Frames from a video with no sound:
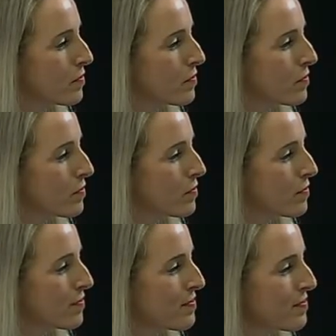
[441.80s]

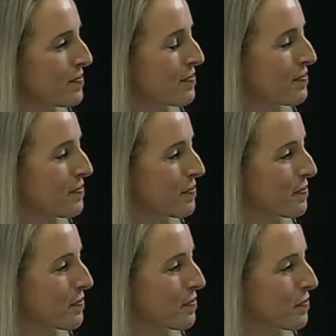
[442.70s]

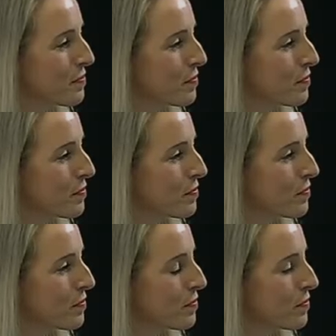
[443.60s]

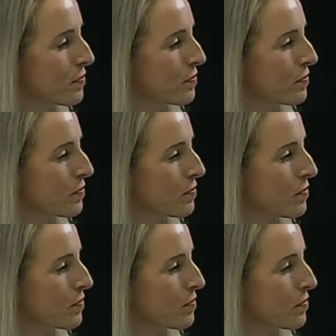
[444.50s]
[no speech]